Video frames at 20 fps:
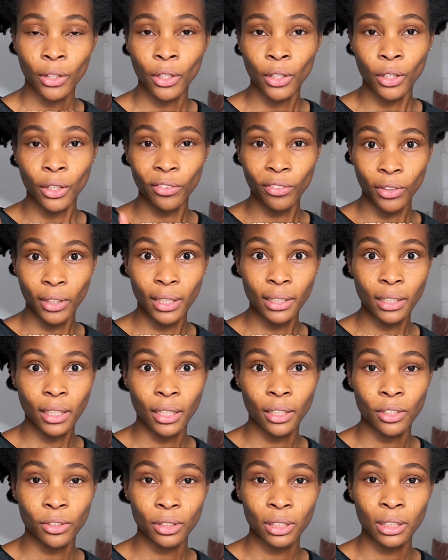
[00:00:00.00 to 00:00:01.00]
If you guys are
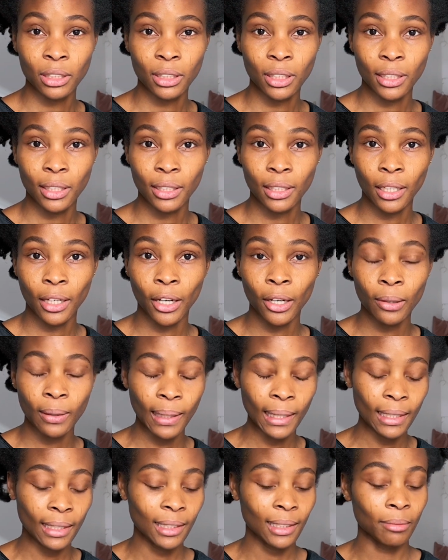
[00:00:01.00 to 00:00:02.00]
interested how I
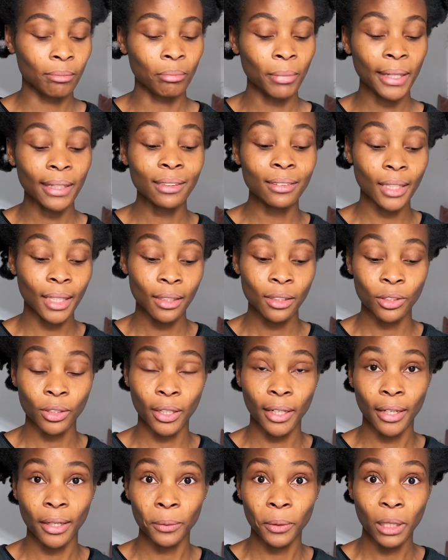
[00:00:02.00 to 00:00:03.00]
mix this
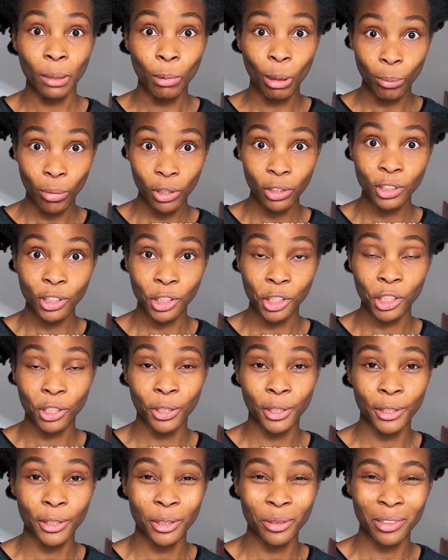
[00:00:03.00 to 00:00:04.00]
together, what I'm about to show
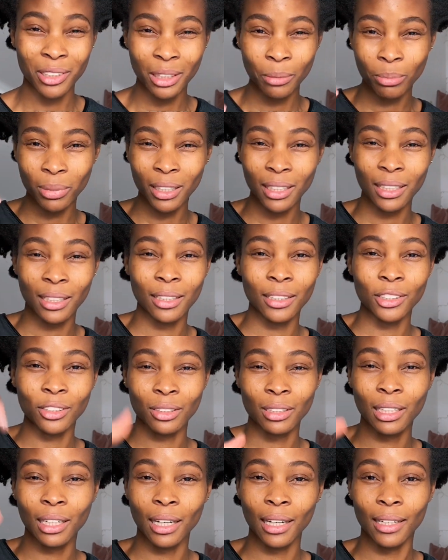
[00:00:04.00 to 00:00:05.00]
you, you simply
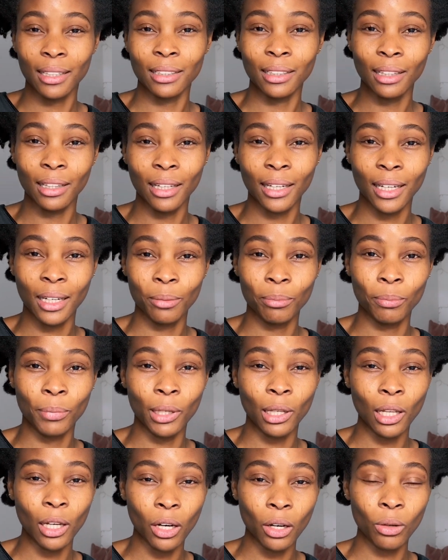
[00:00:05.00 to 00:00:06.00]
just click the link
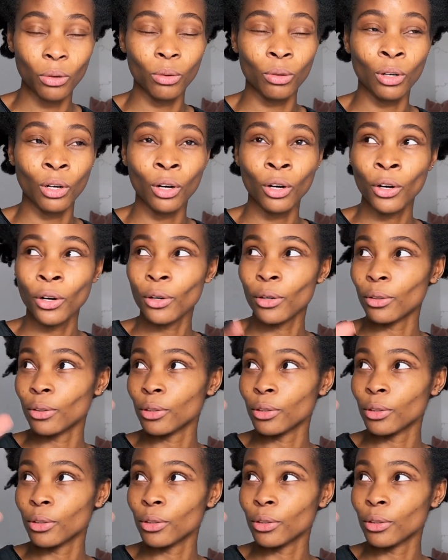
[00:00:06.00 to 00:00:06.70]
below or